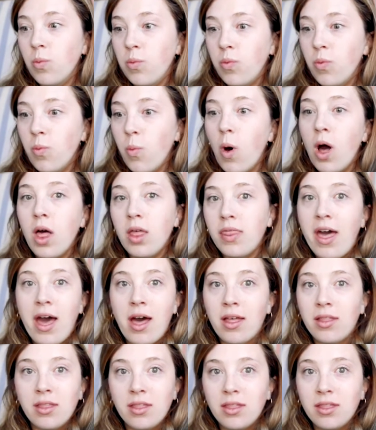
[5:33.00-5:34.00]
what
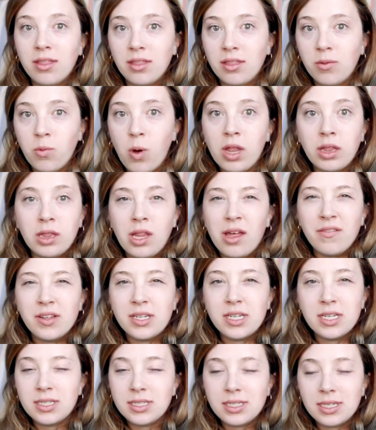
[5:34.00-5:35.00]
love
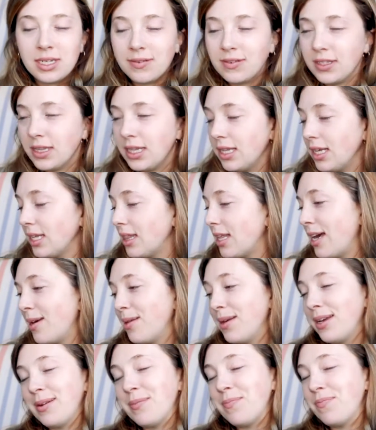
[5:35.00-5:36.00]
is and everything like
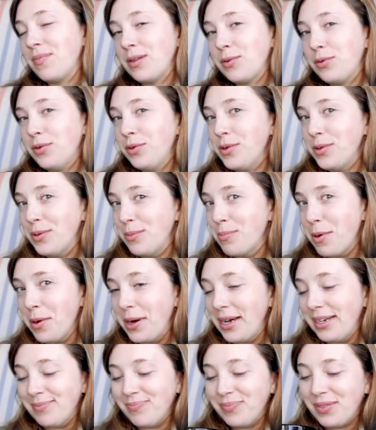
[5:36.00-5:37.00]
that. Like, whew,
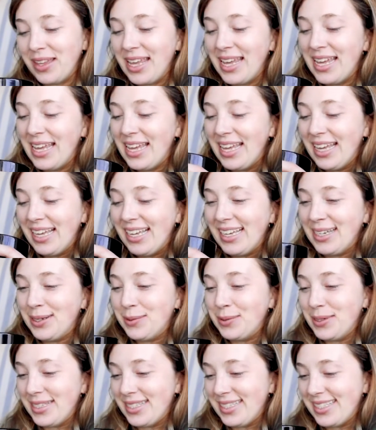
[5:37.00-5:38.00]
boy,
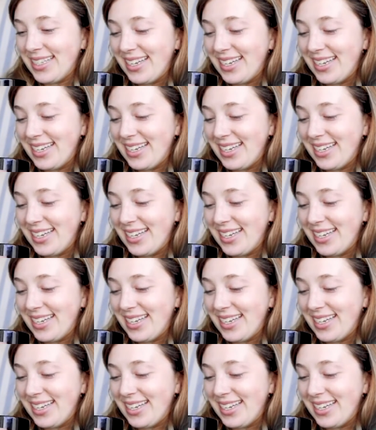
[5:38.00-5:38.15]
it was